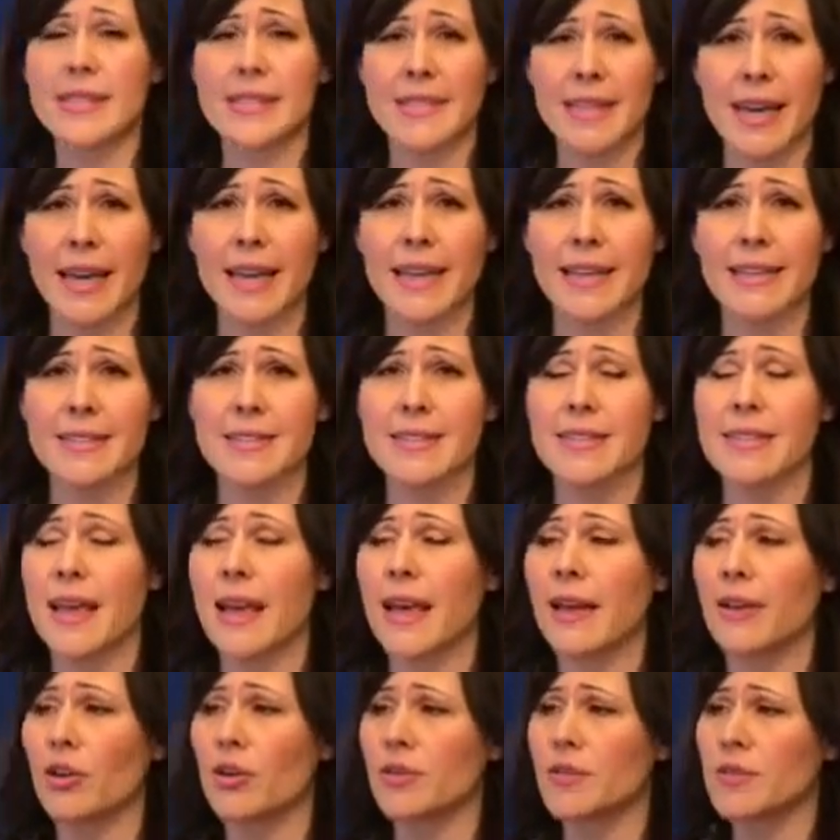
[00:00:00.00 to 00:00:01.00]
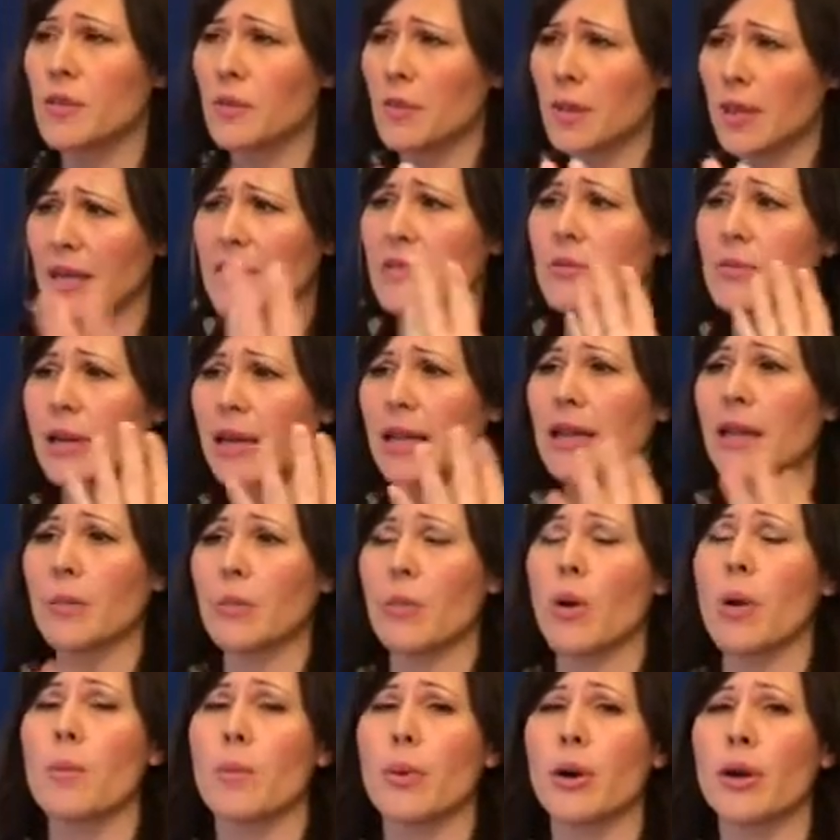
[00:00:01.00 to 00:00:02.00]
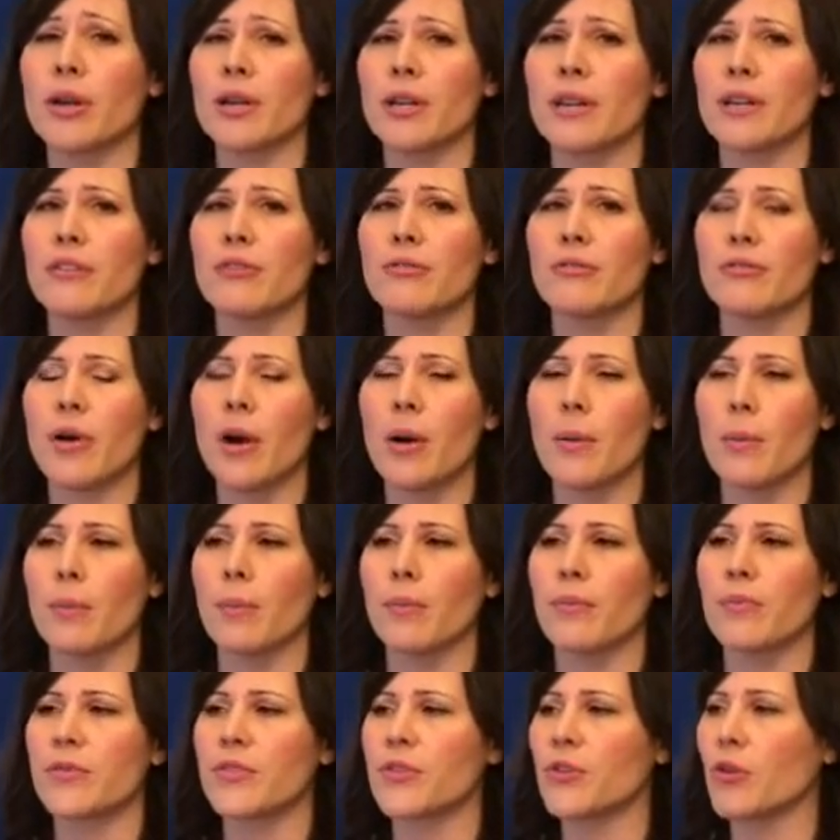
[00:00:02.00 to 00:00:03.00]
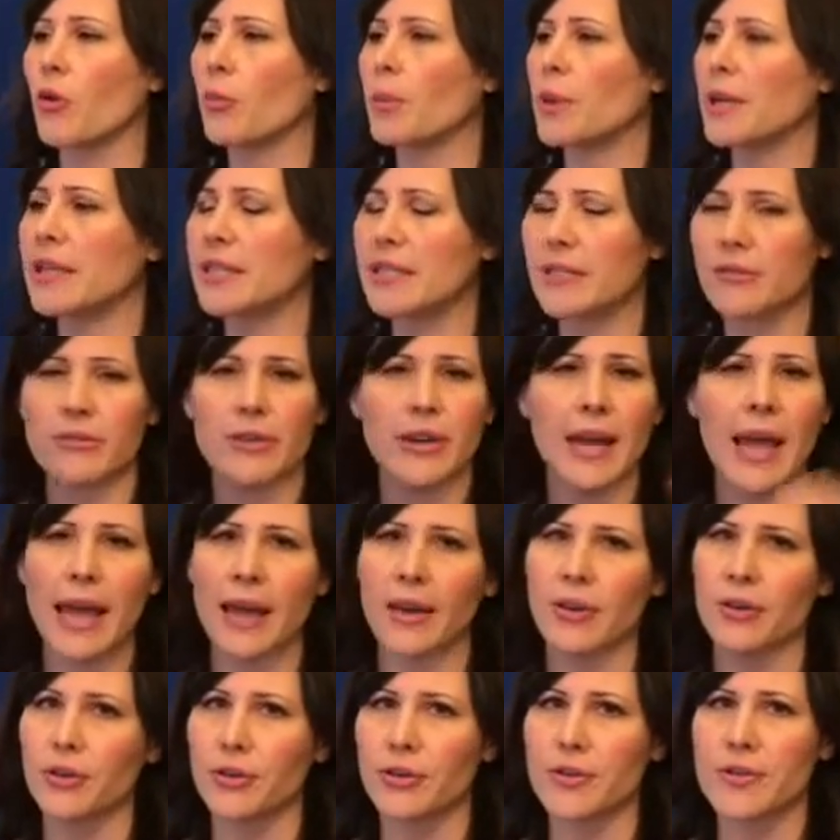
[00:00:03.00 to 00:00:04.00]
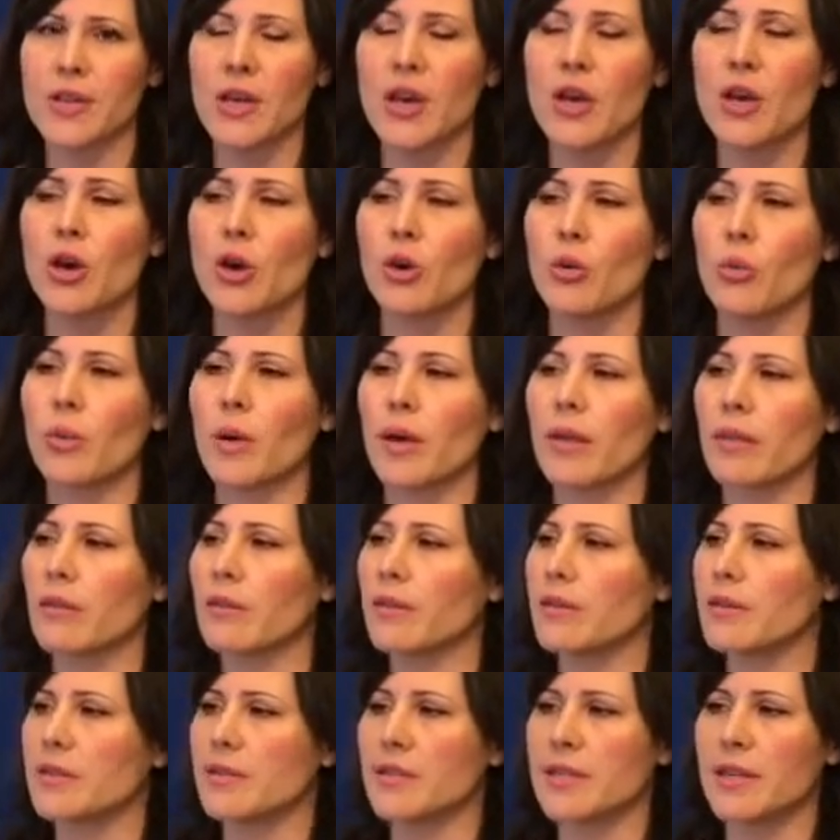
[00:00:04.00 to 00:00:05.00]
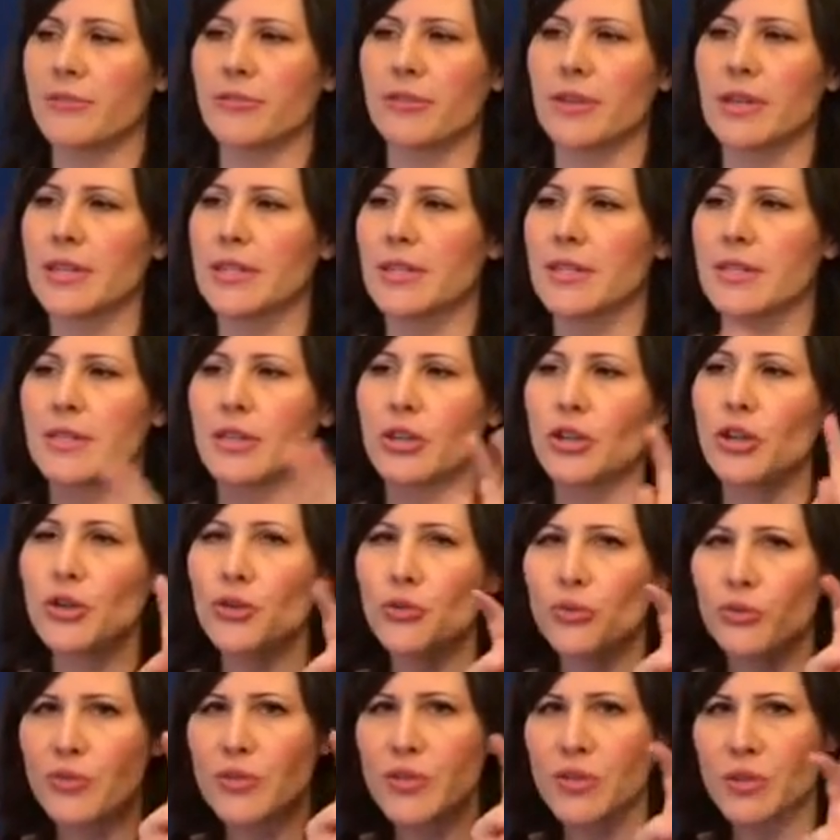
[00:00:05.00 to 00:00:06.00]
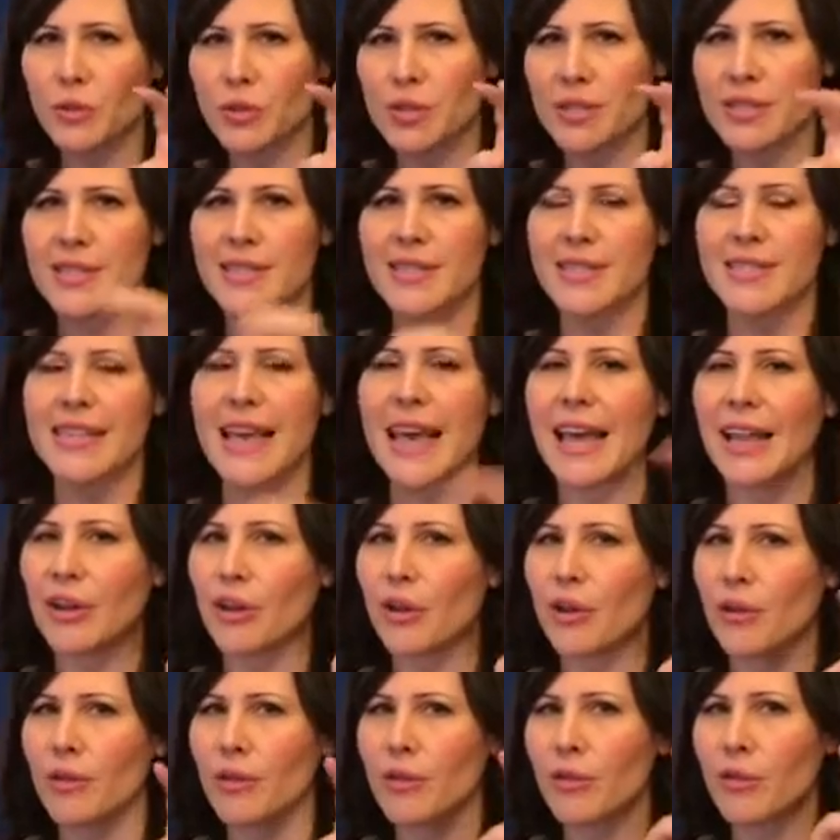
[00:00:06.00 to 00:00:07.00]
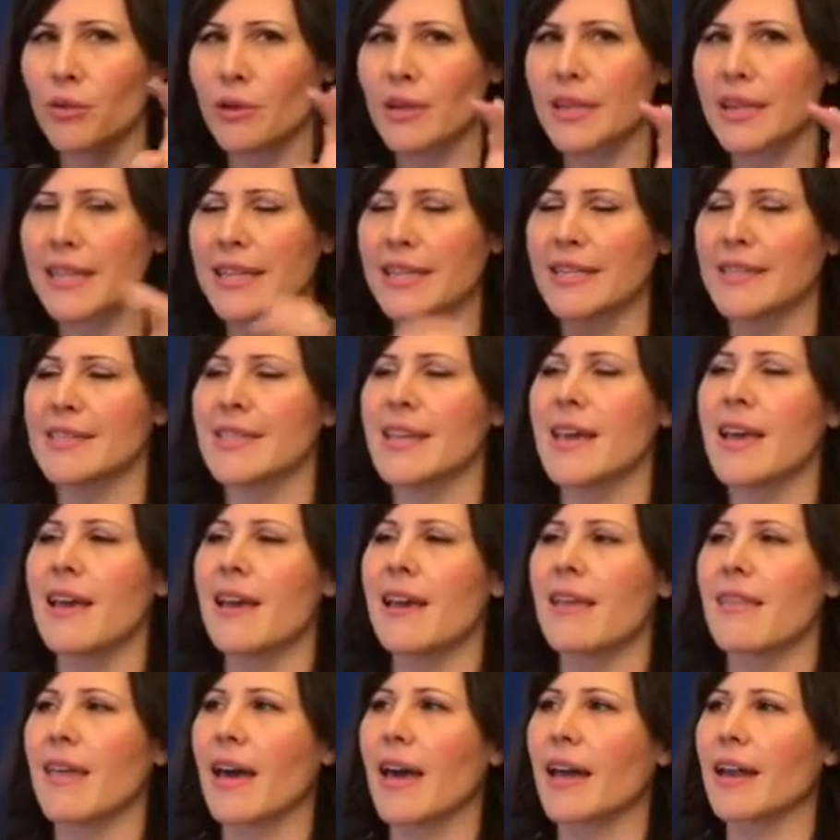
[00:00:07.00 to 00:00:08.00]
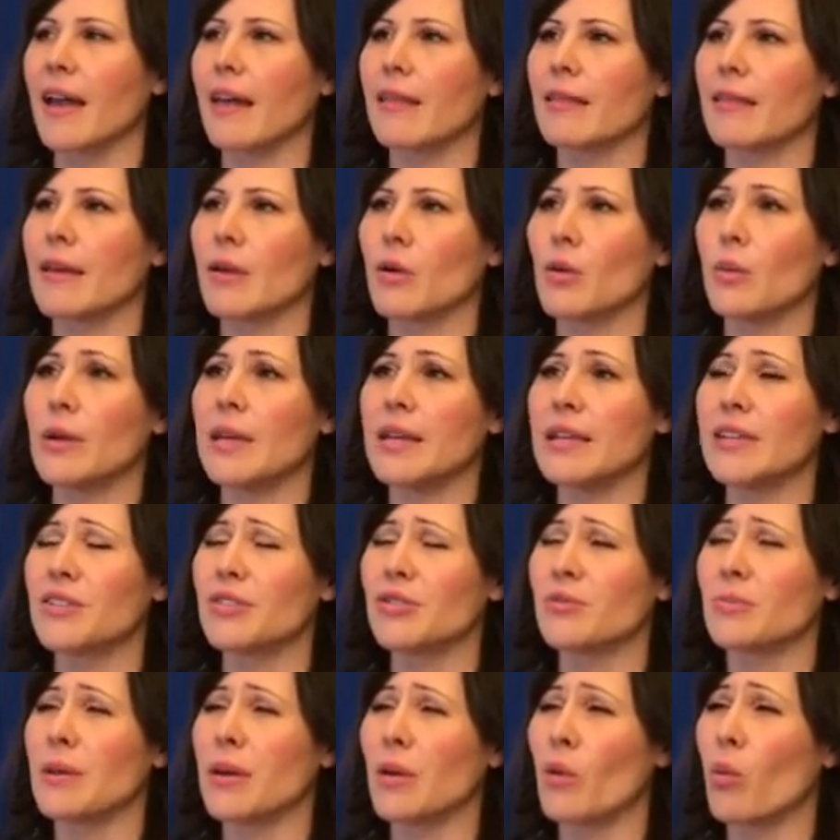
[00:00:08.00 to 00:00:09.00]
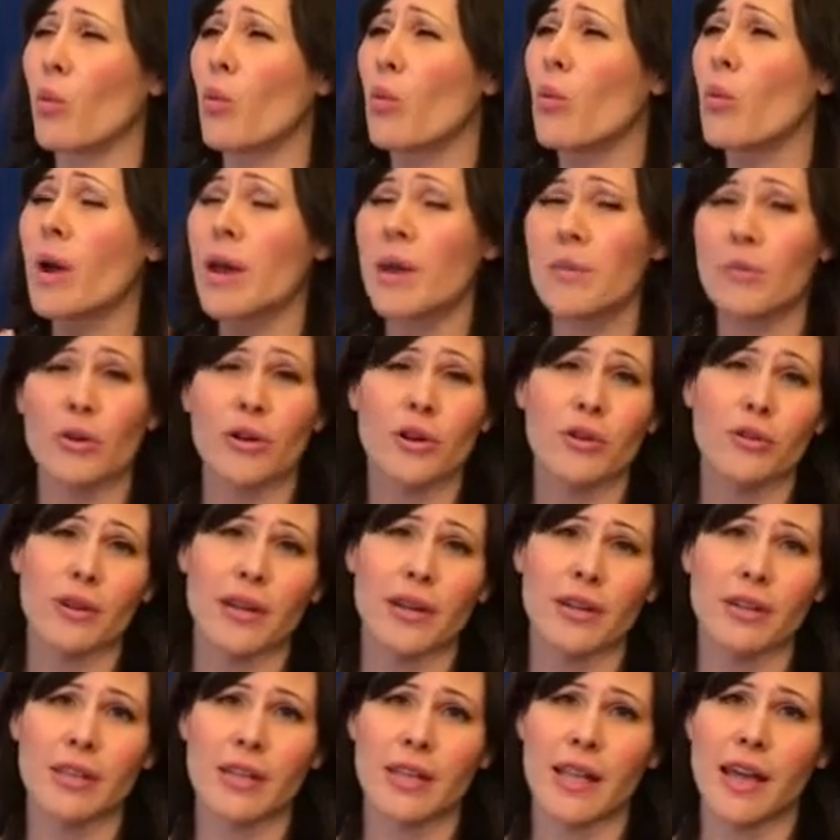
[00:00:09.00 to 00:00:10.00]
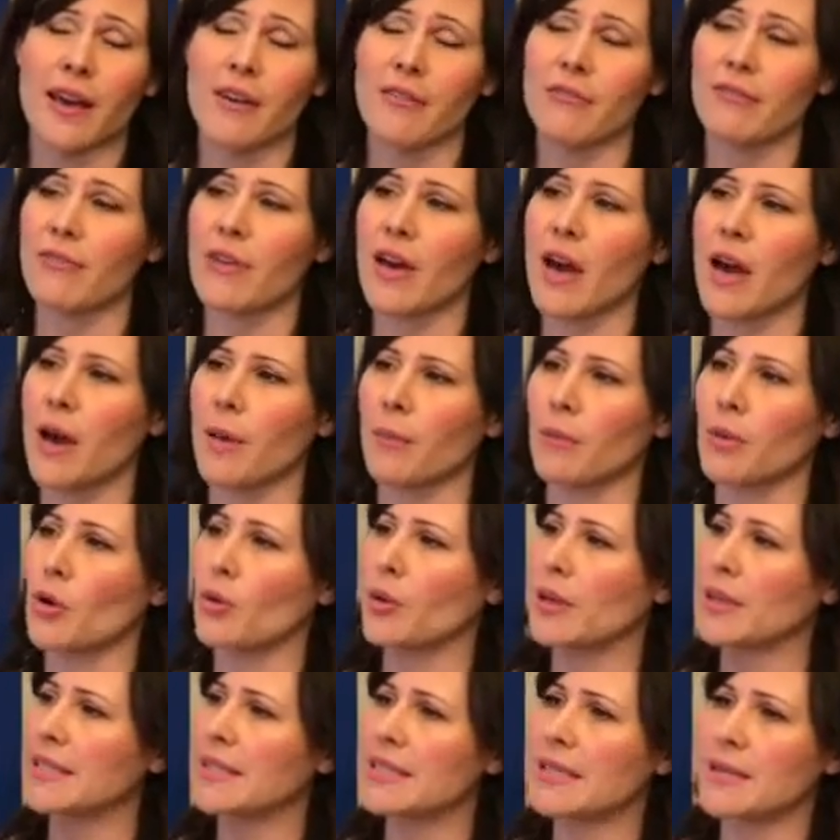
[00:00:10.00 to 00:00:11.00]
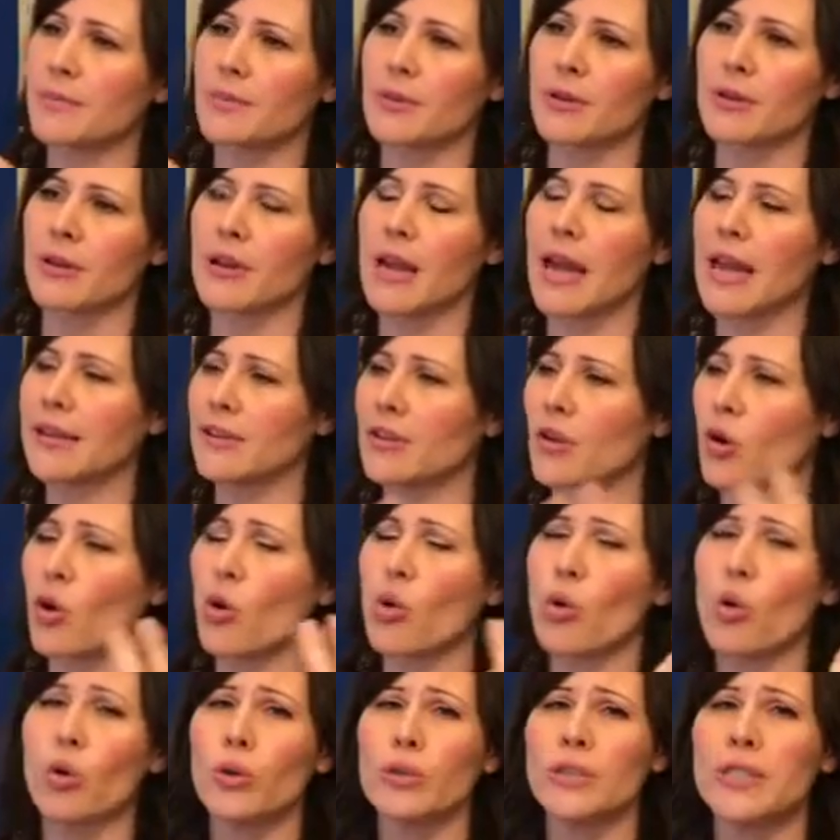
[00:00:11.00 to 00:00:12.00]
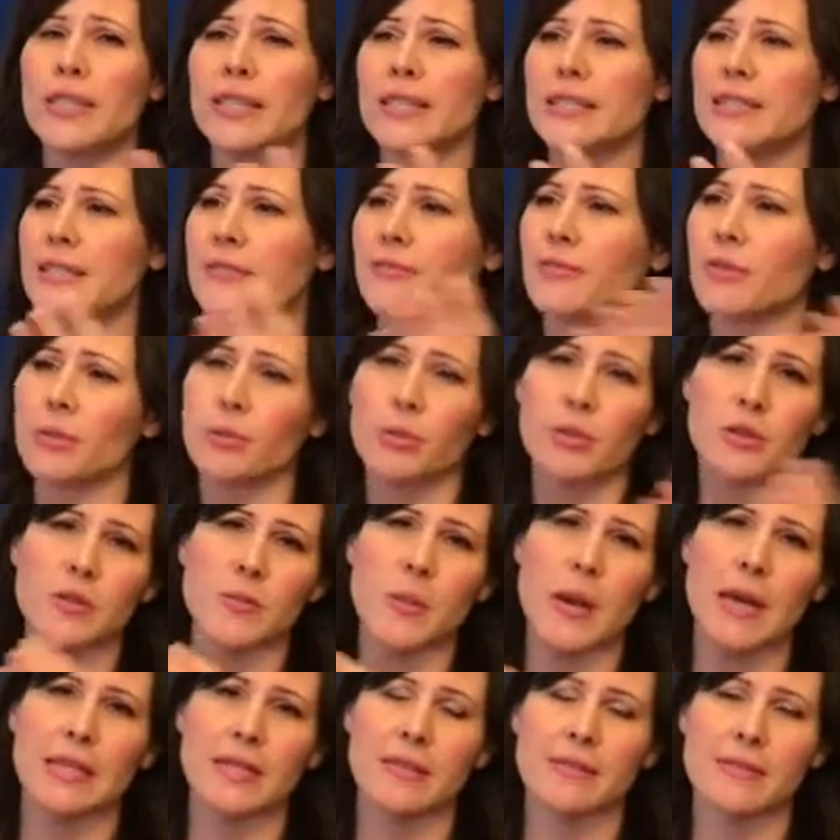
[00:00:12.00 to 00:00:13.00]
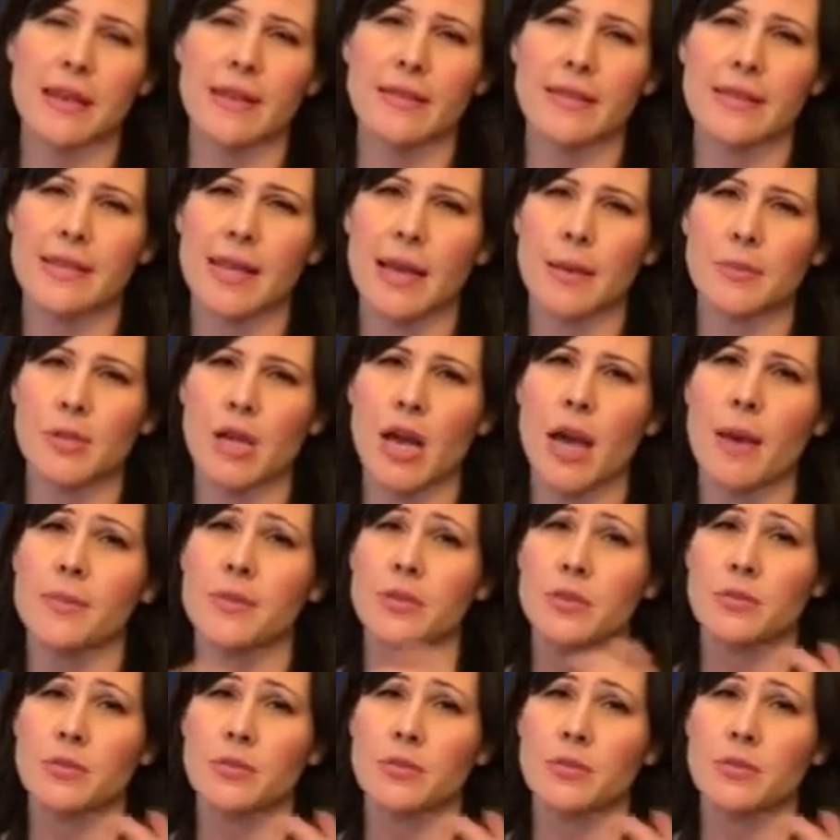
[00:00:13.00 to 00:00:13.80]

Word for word: the science and also because we're getting bombarded from so many different angles with different news sources and authorities that I think we need to be way more critical of, um, going deeper and holding different perspectives at the same time.